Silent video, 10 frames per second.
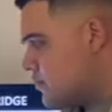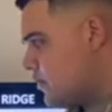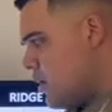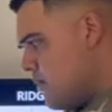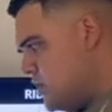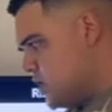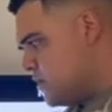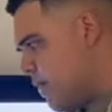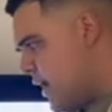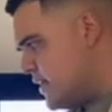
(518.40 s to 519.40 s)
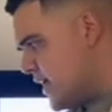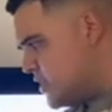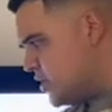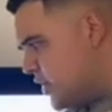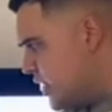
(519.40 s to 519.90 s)
But just pay
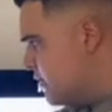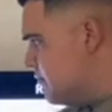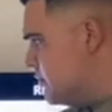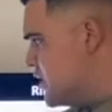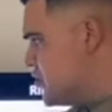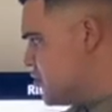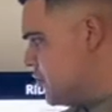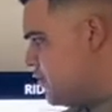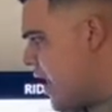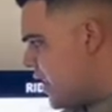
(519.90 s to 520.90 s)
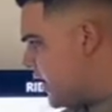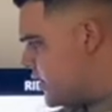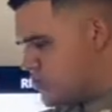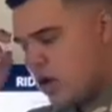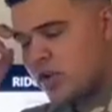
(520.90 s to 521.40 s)
attention to the true valley and
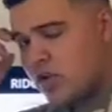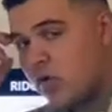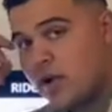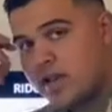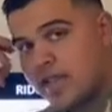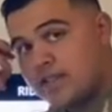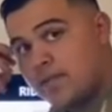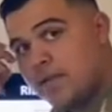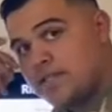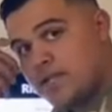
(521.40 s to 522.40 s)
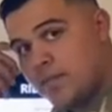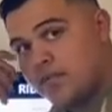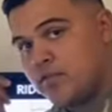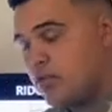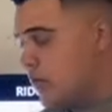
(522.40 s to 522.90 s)
draw. You don't want to get them mixed up.
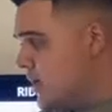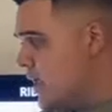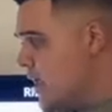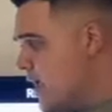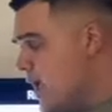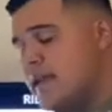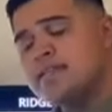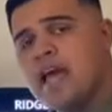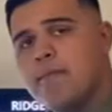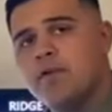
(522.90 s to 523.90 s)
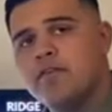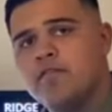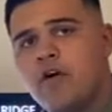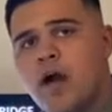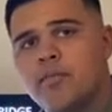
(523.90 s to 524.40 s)
If you're doing any type of
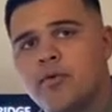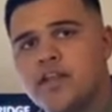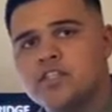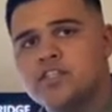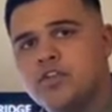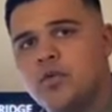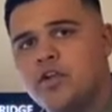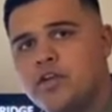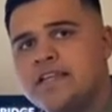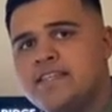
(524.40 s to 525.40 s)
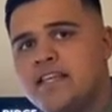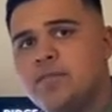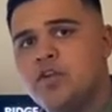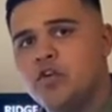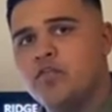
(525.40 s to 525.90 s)
operations to where you guys need to
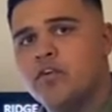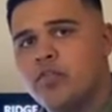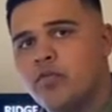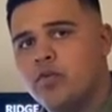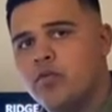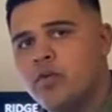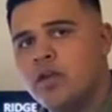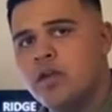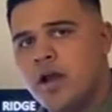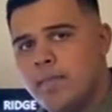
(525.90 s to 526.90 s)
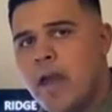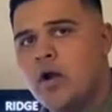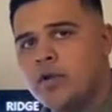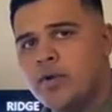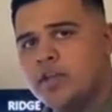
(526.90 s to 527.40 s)
maneuver through a
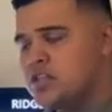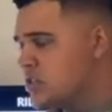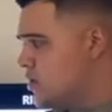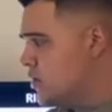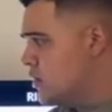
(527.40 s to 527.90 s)
mountain range,